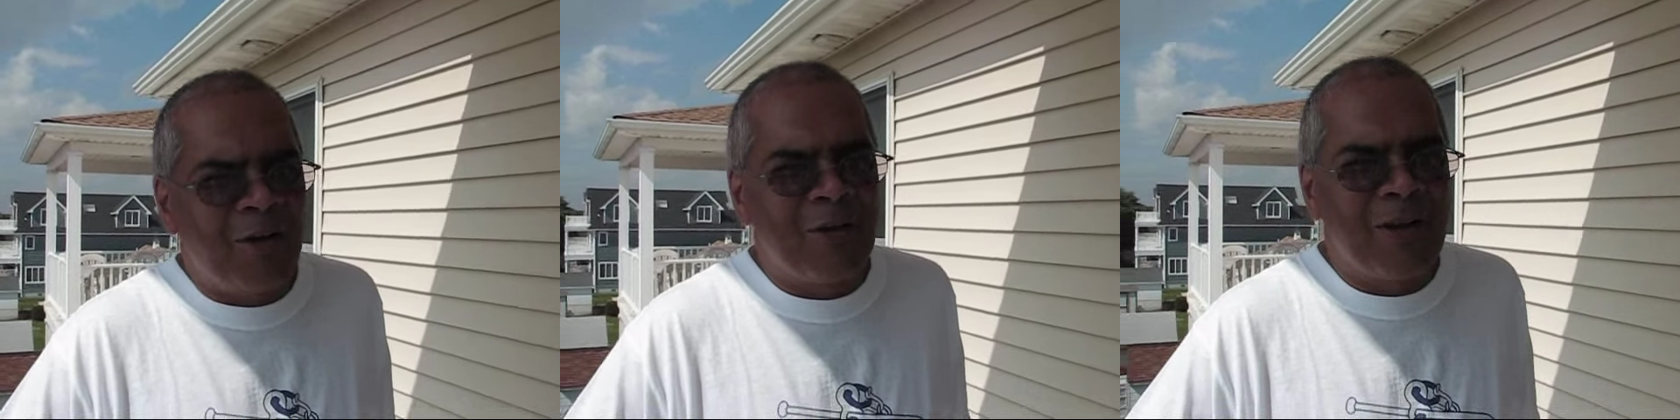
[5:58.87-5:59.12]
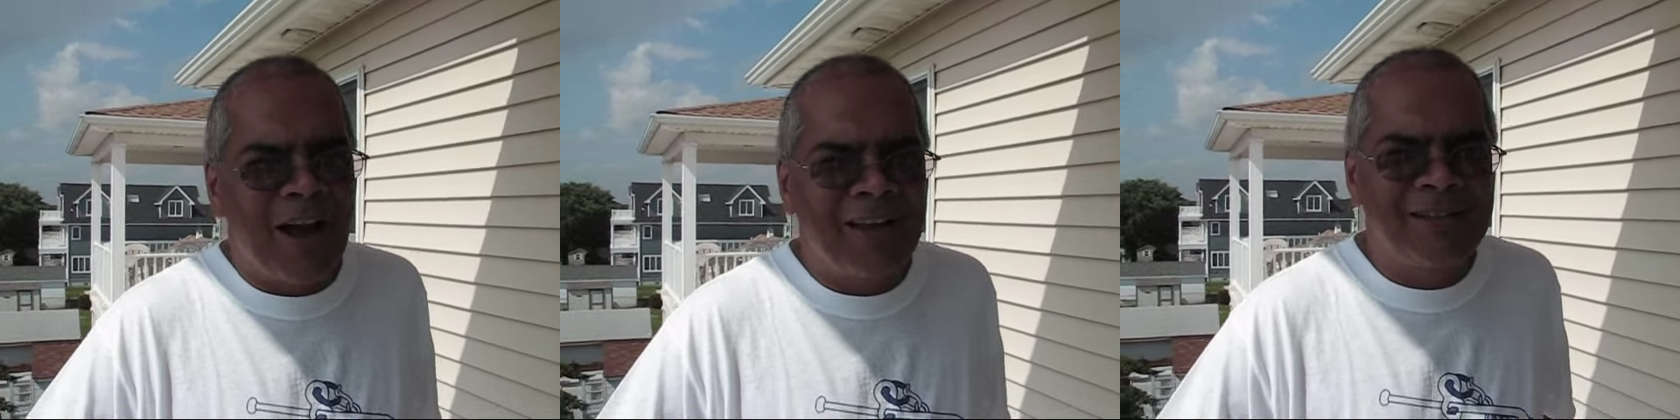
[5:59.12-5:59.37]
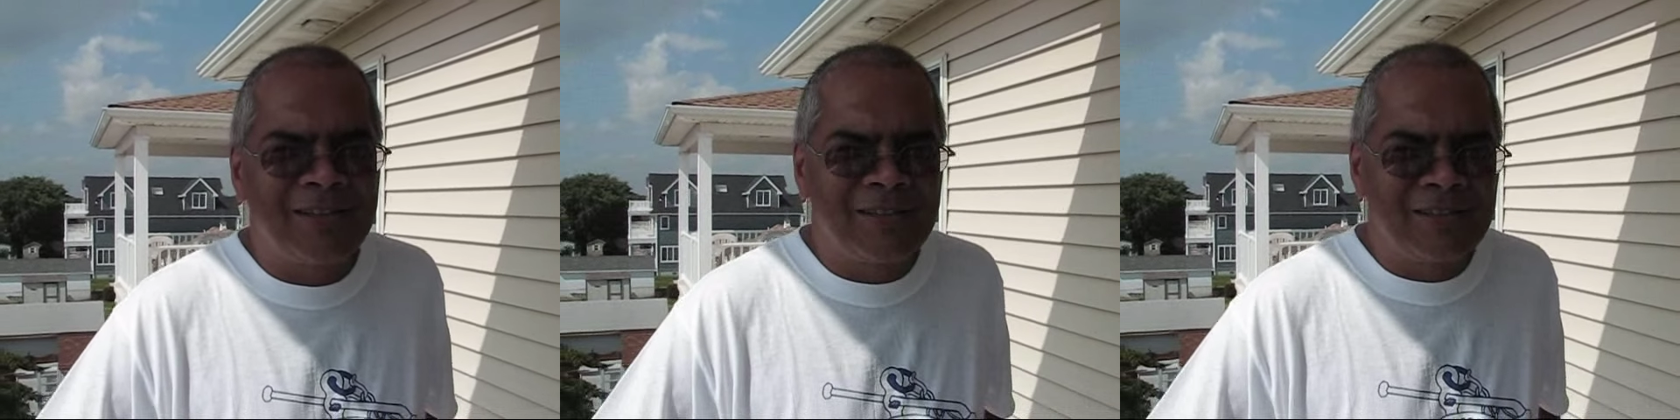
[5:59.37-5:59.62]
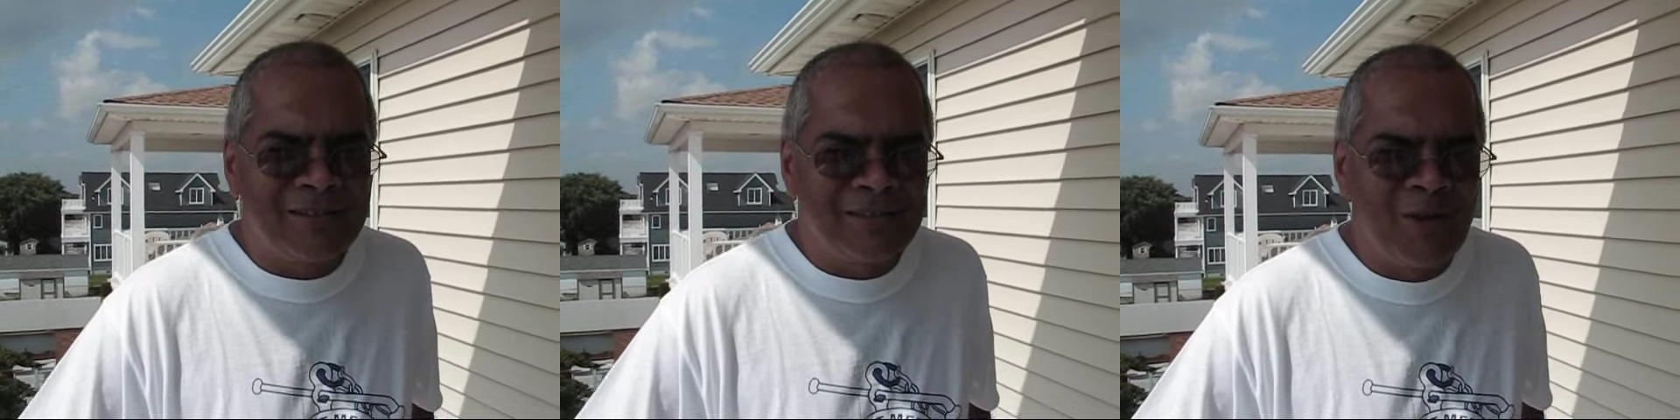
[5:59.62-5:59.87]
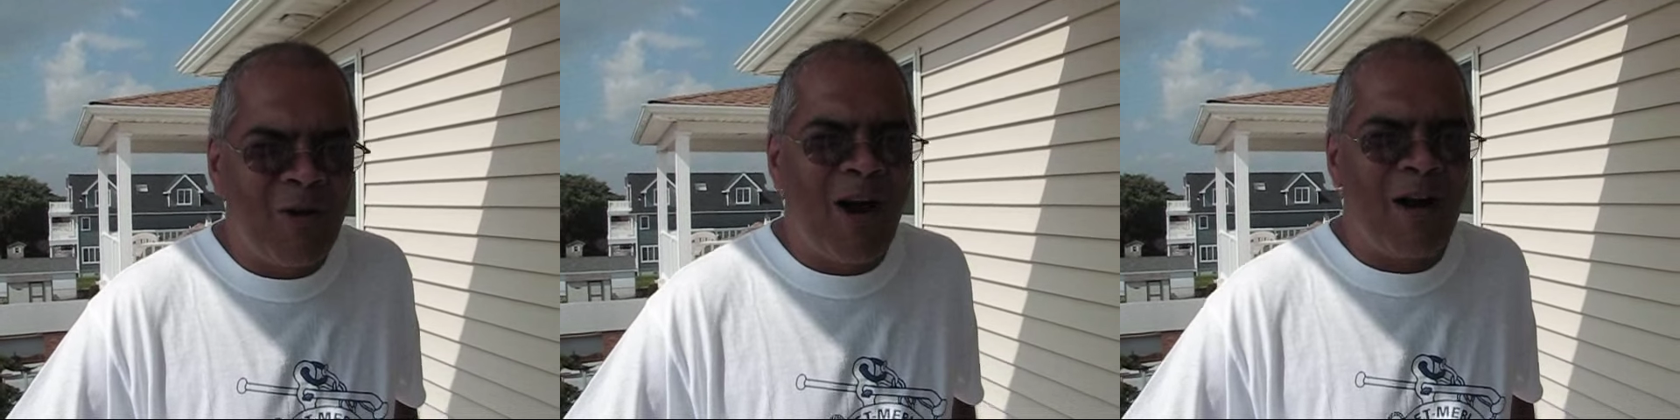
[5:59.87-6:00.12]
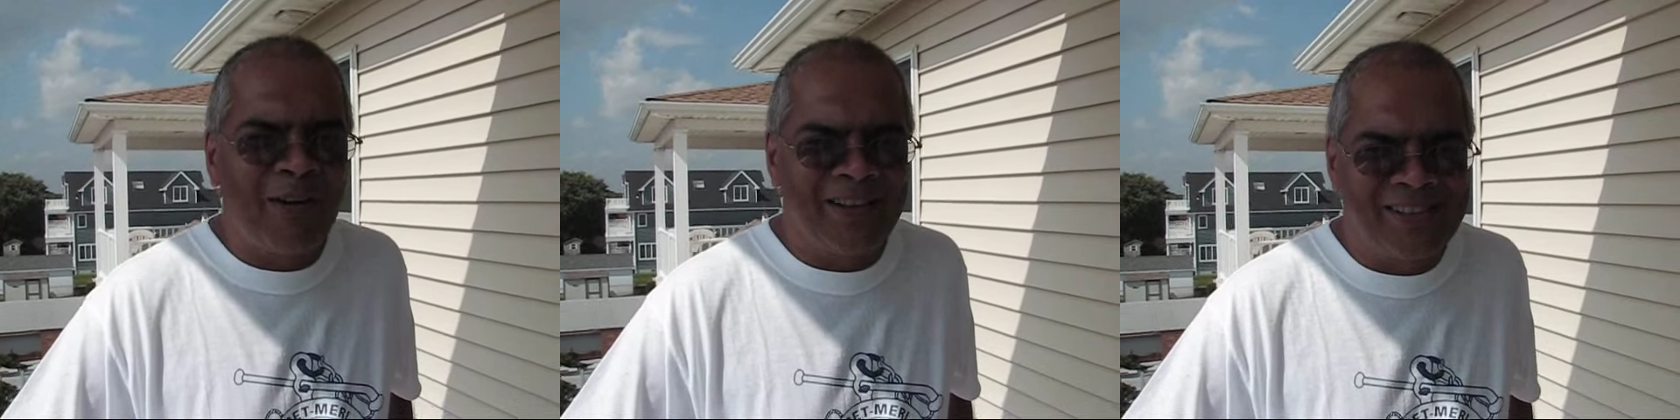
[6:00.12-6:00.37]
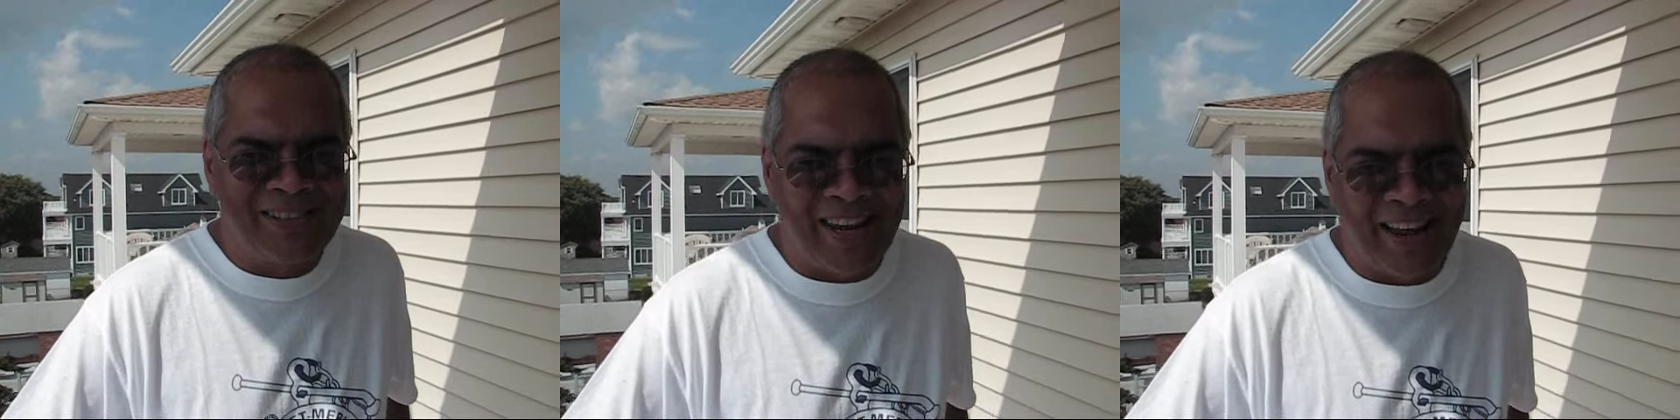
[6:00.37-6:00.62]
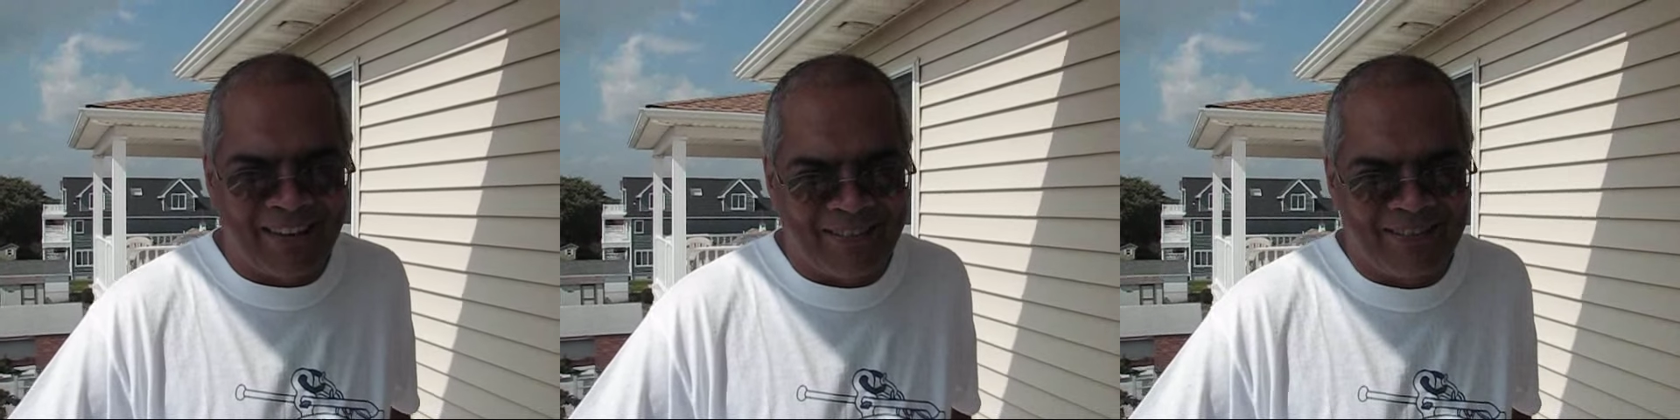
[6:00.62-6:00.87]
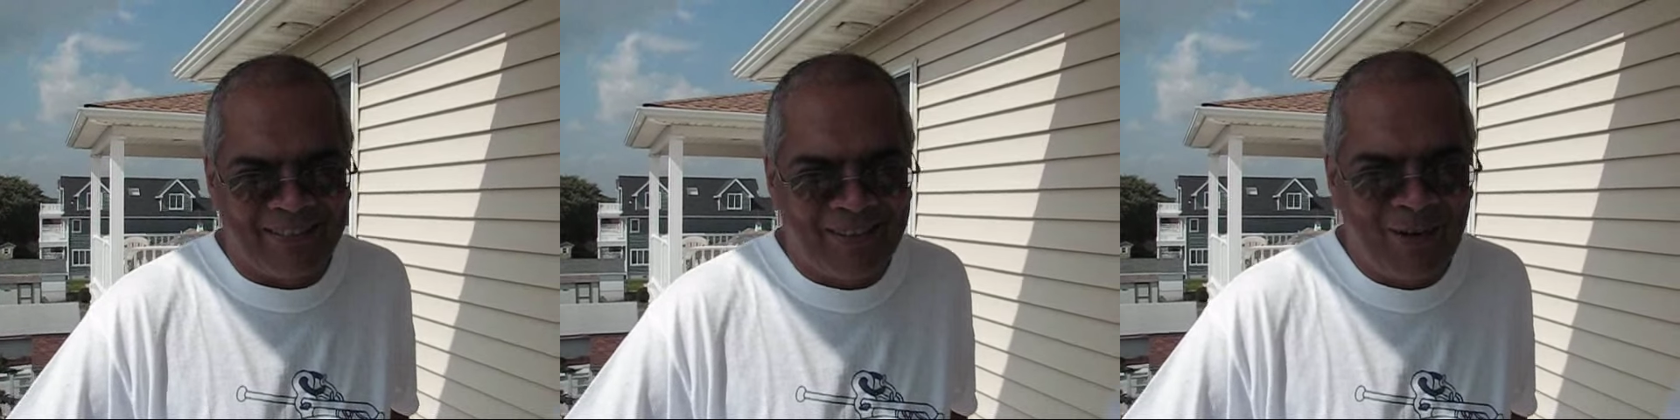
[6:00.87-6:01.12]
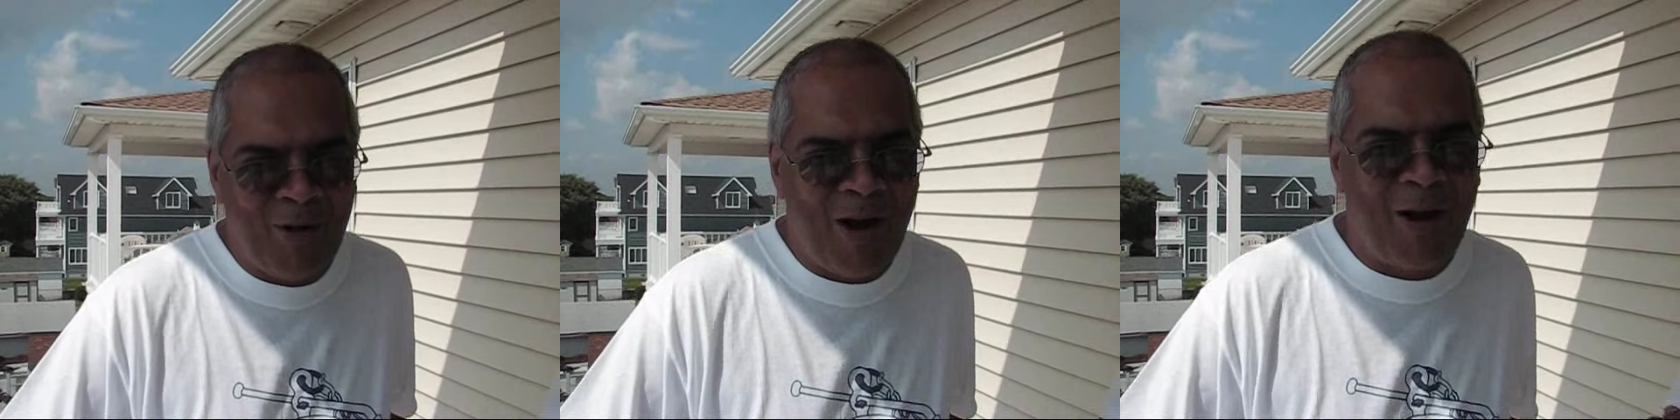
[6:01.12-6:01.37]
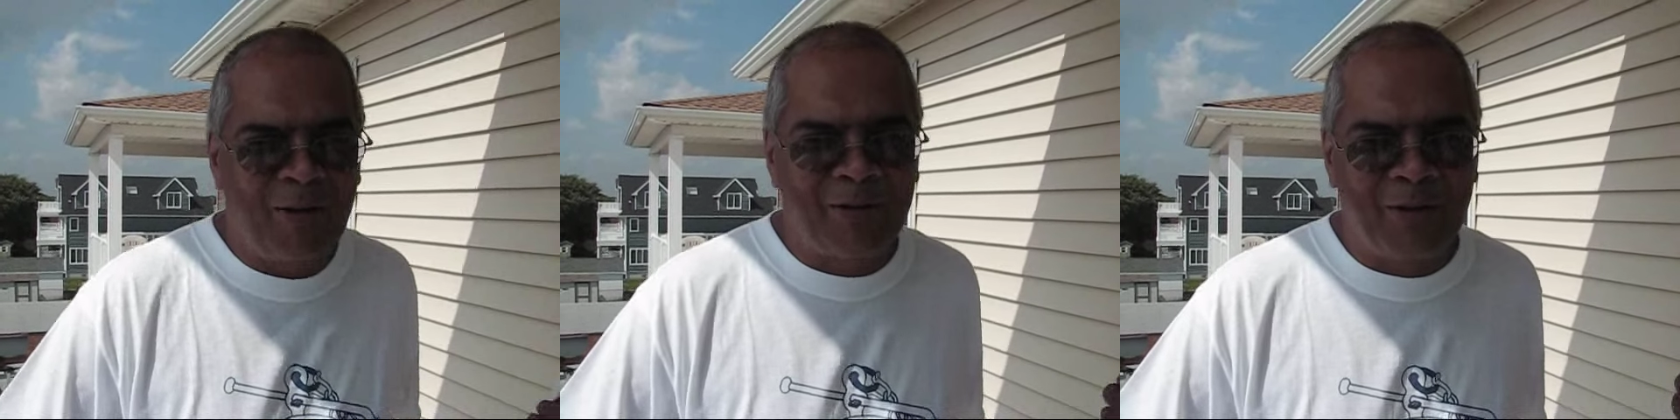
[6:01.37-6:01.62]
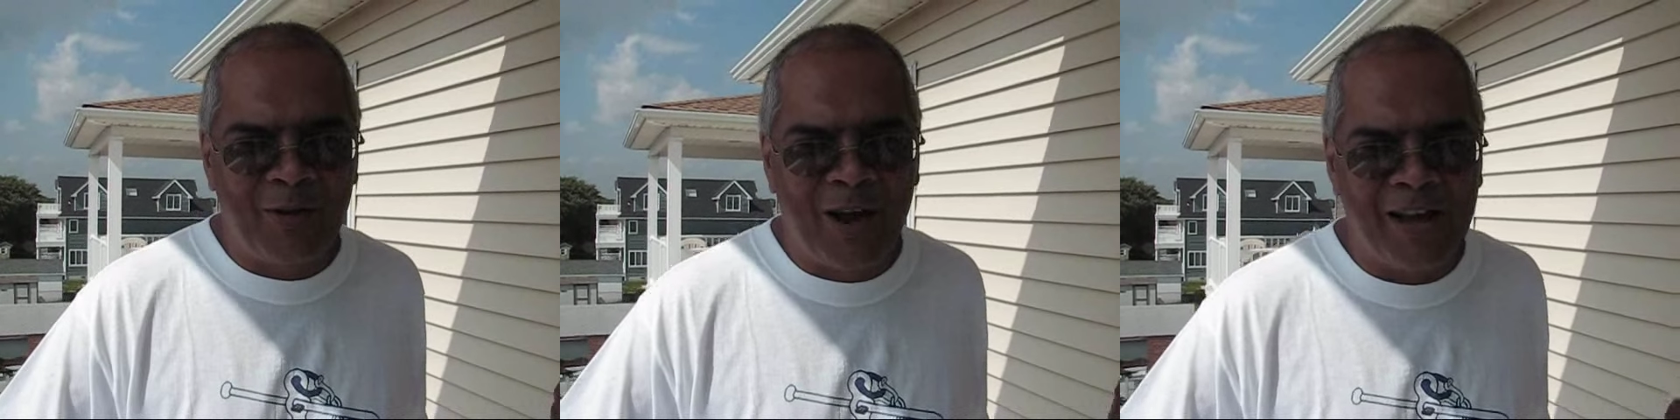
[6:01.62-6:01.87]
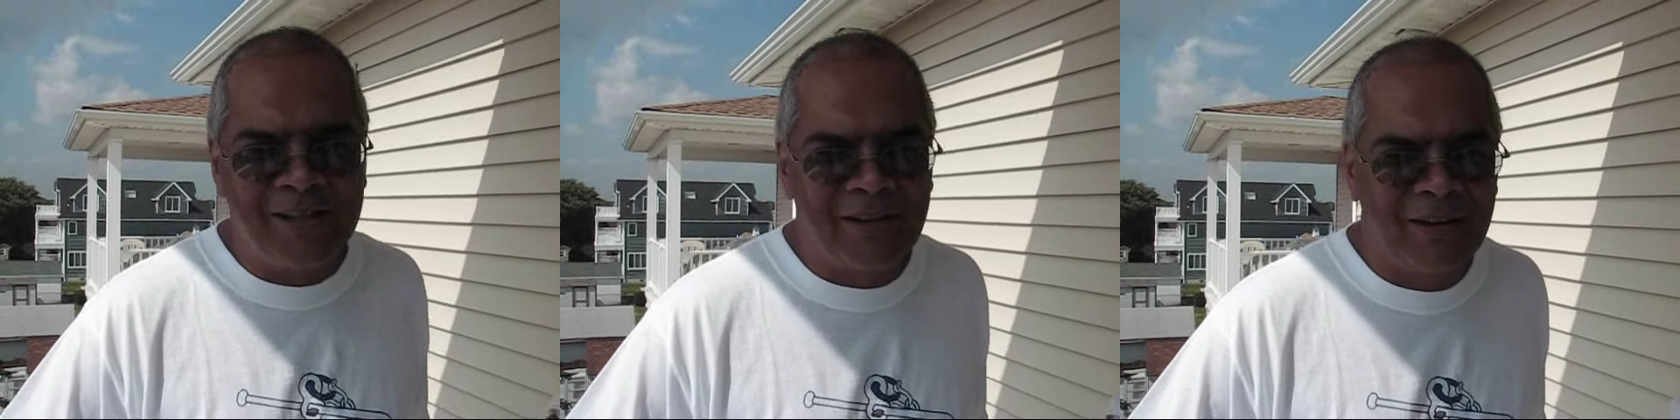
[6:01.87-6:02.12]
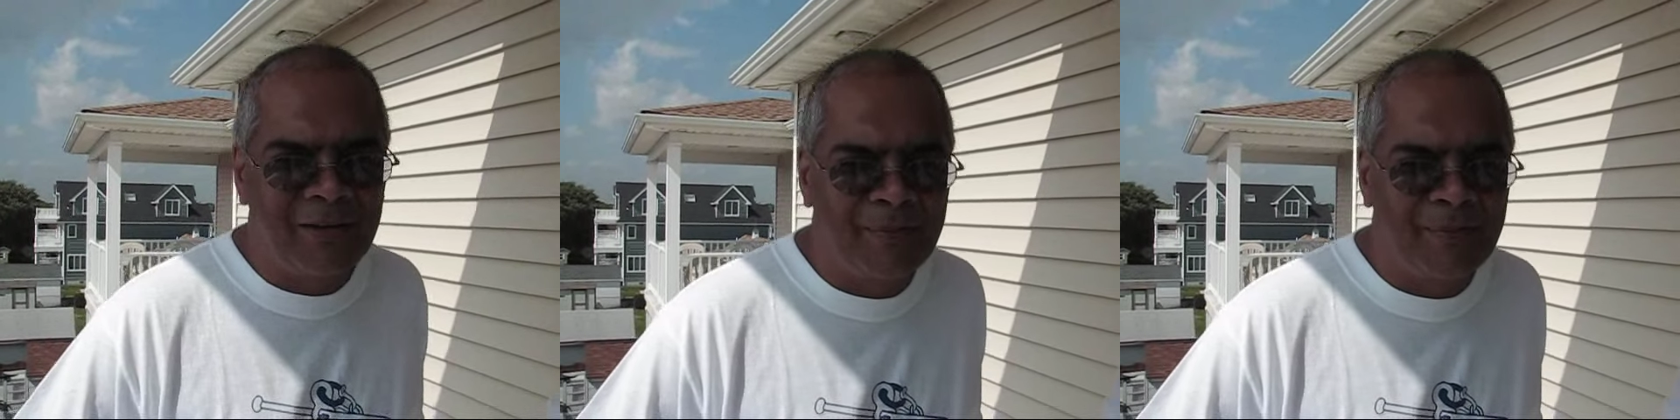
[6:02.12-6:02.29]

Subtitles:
You guys go out and sail. Go out, you guys are